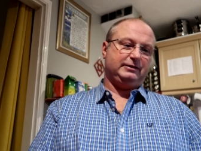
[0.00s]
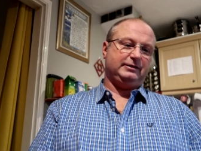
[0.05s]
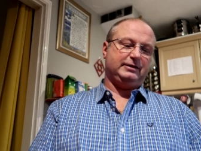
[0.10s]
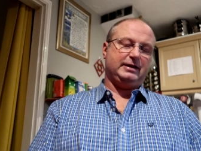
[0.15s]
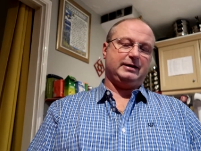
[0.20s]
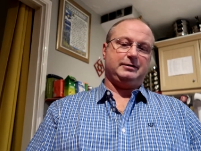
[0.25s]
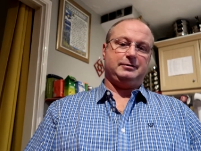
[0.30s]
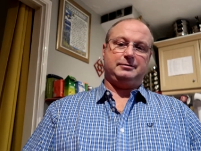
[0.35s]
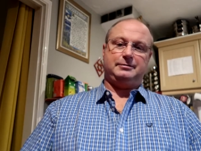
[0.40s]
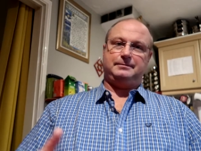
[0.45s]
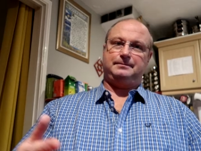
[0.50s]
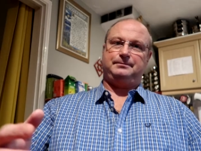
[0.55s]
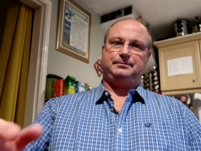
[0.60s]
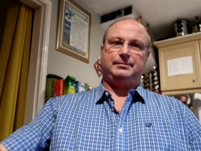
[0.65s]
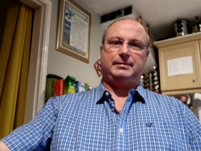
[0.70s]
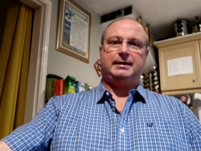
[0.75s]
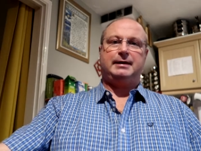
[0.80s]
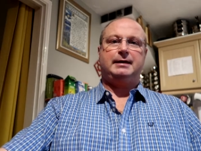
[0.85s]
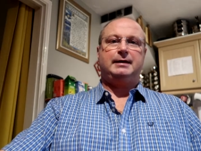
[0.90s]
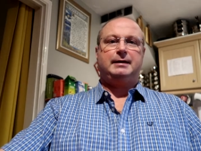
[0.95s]
So
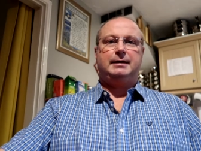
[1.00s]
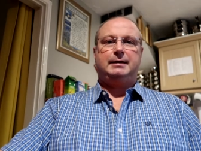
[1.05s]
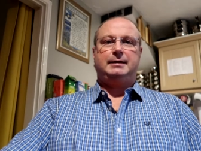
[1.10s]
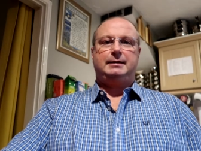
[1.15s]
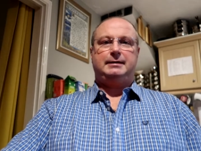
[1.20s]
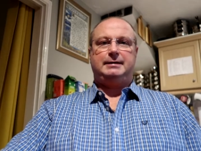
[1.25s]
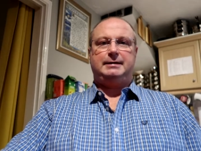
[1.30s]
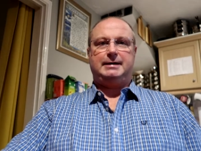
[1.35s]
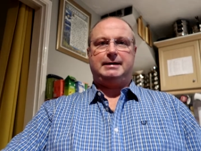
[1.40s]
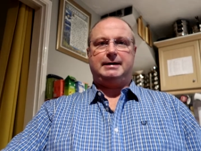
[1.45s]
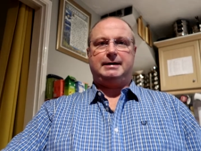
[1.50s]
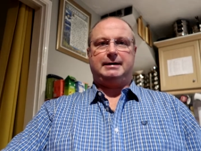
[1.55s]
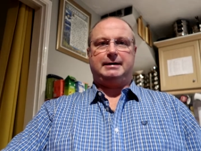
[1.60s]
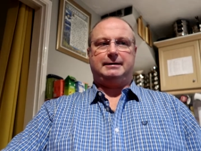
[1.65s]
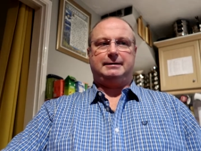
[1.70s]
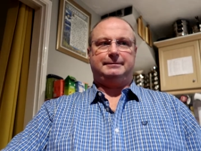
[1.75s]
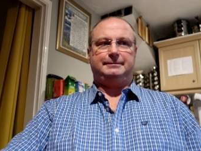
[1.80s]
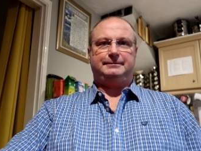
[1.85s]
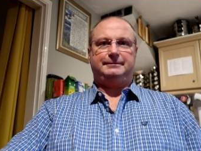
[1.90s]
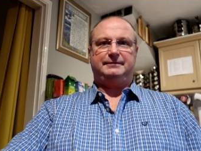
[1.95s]

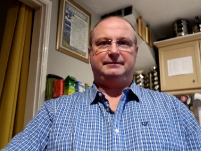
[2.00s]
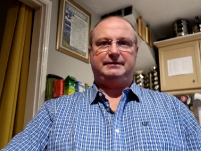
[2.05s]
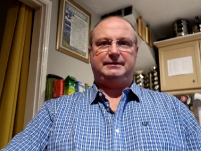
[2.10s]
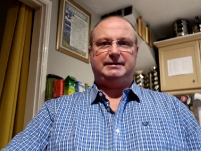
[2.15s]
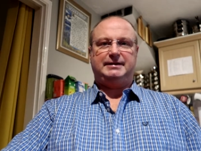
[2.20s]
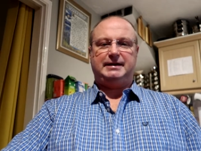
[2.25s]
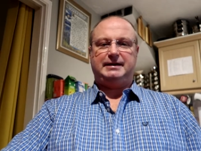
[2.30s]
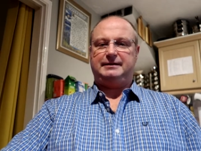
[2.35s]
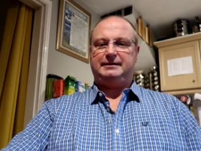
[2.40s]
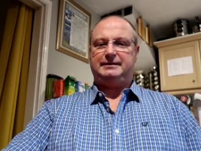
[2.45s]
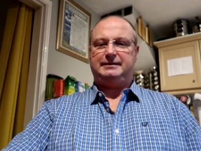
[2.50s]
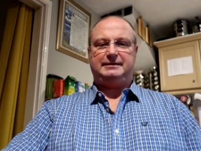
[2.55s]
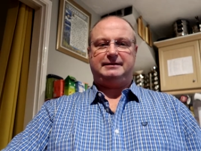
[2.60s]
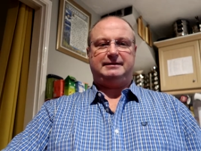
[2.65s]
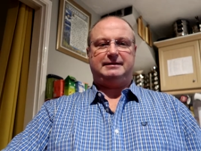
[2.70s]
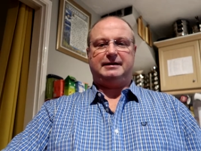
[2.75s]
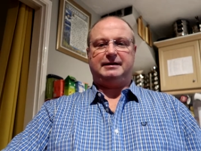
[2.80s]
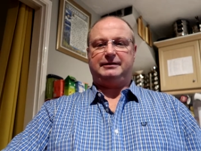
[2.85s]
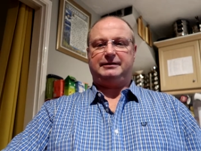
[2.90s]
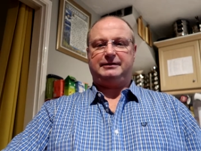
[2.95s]
yeah, it's
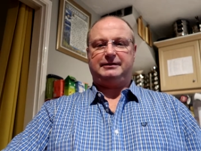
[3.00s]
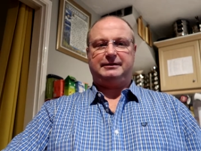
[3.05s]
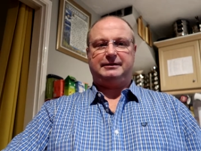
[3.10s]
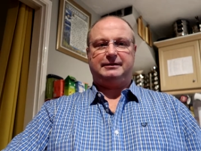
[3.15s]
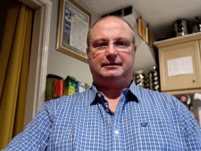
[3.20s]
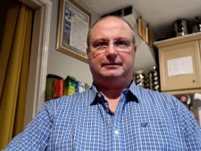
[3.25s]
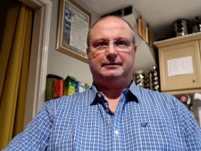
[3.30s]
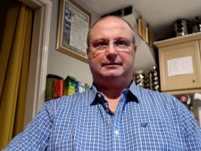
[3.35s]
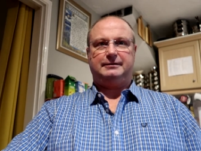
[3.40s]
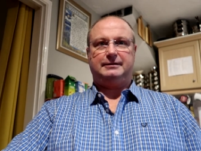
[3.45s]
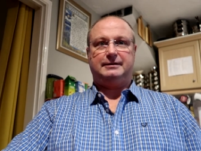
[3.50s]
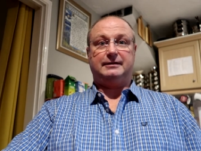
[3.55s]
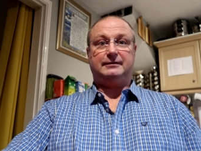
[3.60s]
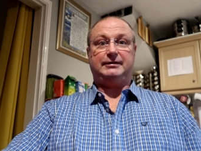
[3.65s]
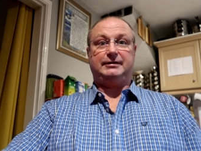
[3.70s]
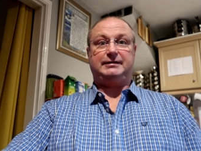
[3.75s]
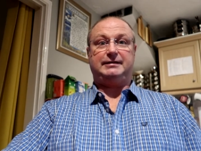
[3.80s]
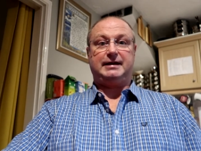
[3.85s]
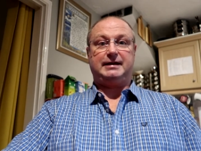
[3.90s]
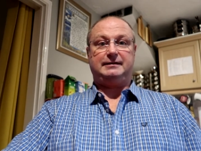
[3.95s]
just
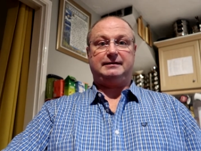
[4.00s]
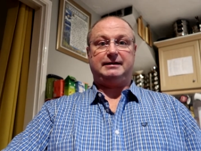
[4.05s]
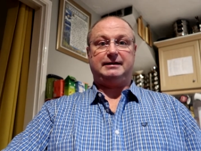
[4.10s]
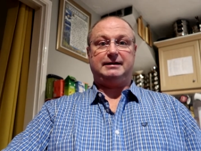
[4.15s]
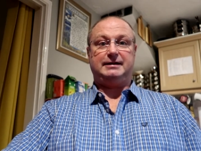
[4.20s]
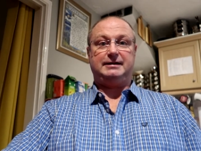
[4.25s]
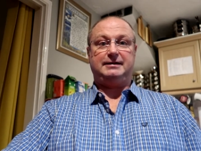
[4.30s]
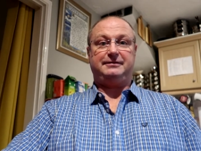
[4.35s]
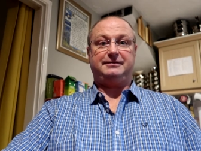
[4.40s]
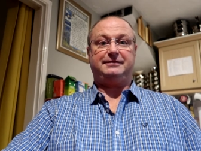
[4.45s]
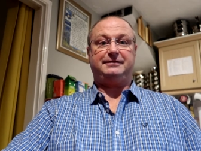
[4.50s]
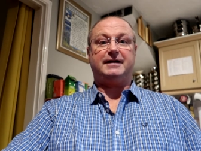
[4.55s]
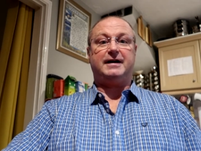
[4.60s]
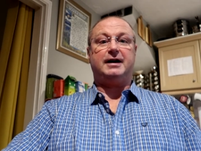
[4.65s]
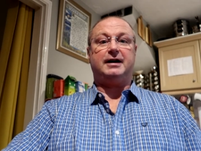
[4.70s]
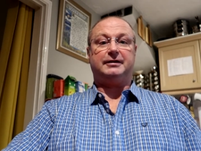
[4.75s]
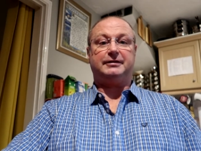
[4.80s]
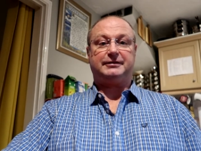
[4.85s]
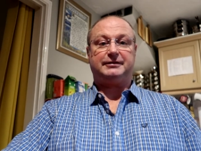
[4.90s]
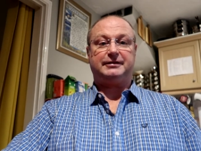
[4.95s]
devastatingly
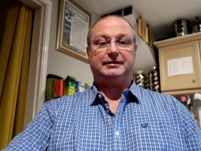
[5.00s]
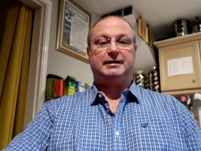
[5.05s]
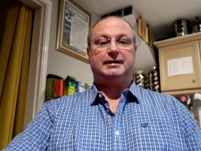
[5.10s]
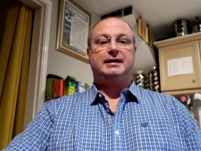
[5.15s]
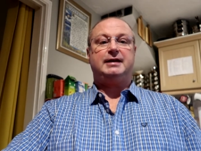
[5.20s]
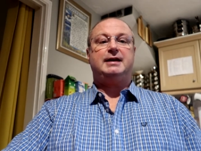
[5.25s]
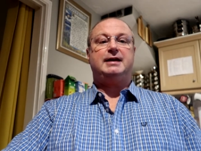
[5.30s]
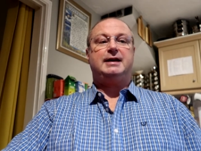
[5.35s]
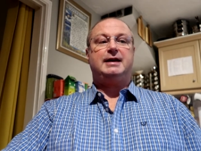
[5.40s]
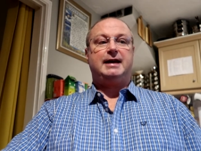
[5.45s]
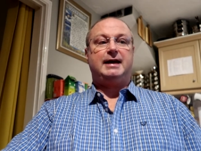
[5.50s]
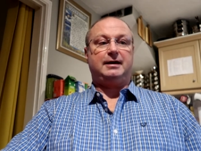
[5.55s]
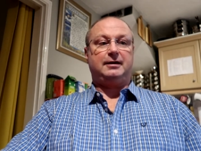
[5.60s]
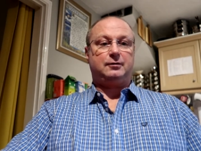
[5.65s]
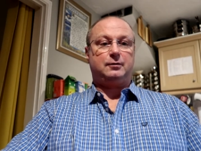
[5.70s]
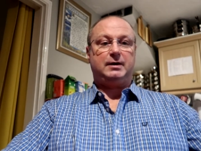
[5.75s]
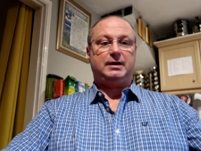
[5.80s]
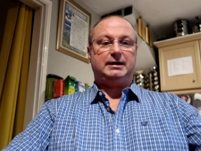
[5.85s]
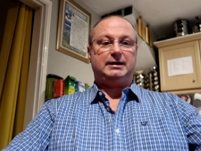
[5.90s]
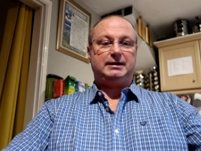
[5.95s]
fast
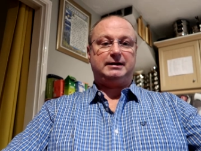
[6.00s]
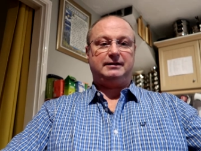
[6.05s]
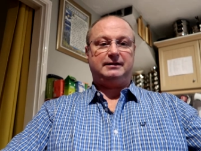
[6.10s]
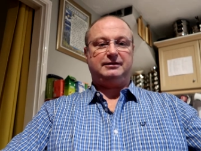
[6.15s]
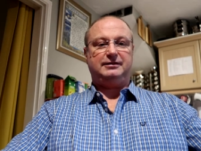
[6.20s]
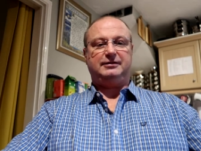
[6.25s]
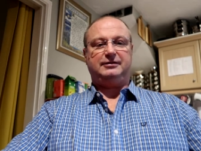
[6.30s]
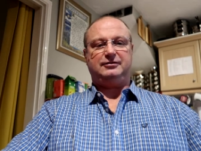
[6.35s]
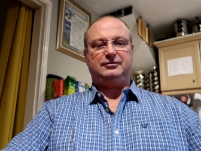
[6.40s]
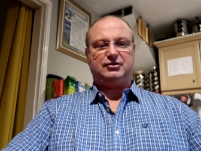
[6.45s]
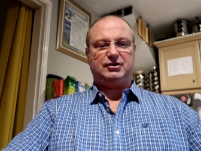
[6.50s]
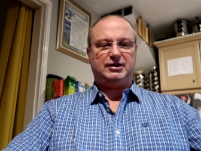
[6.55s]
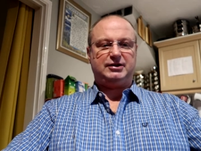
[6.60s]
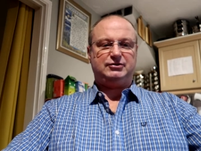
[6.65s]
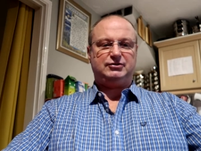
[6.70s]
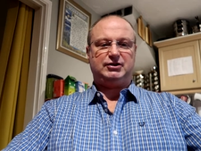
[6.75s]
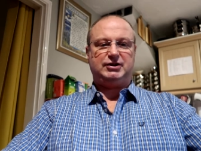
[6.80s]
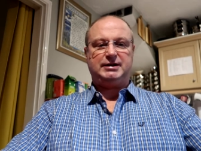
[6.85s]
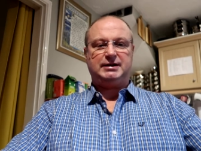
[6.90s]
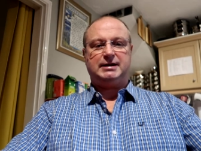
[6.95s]
how quickly this is
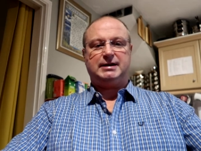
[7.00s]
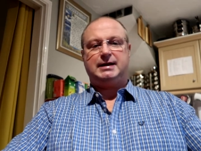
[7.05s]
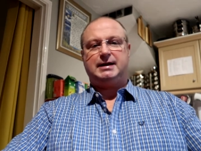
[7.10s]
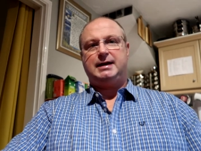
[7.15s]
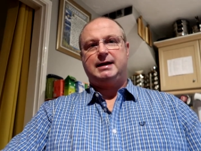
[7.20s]
changing.